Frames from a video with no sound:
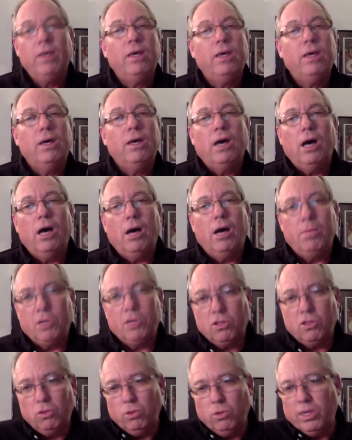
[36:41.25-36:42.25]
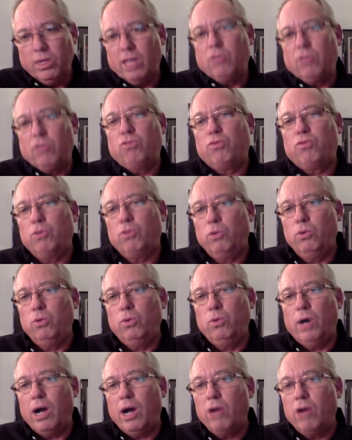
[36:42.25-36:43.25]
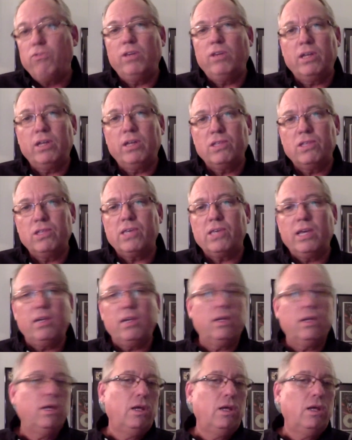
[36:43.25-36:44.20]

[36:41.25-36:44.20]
you can do that through our ticket site,